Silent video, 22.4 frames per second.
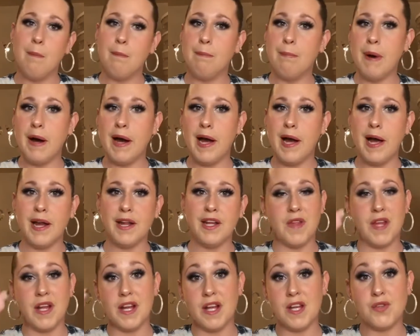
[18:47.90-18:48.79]
but
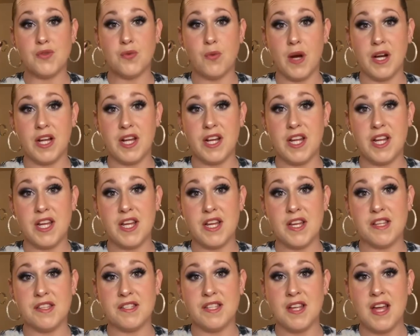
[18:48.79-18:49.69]
it is what it
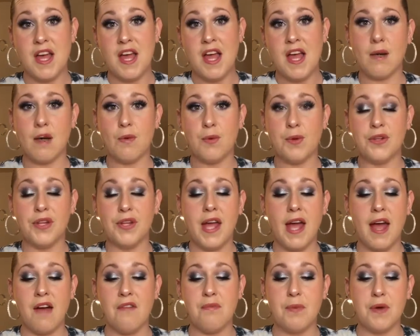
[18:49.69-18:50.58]
is, and I really
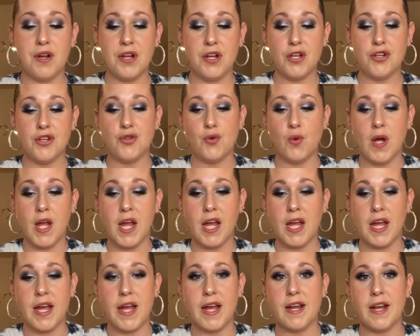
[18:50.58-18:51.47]
have been enjoying
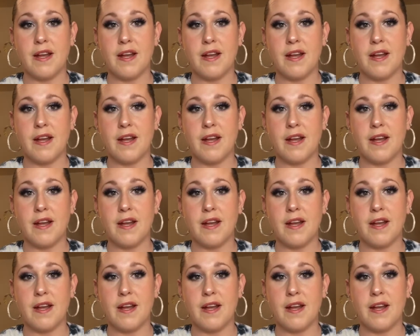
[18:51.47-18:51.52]
it.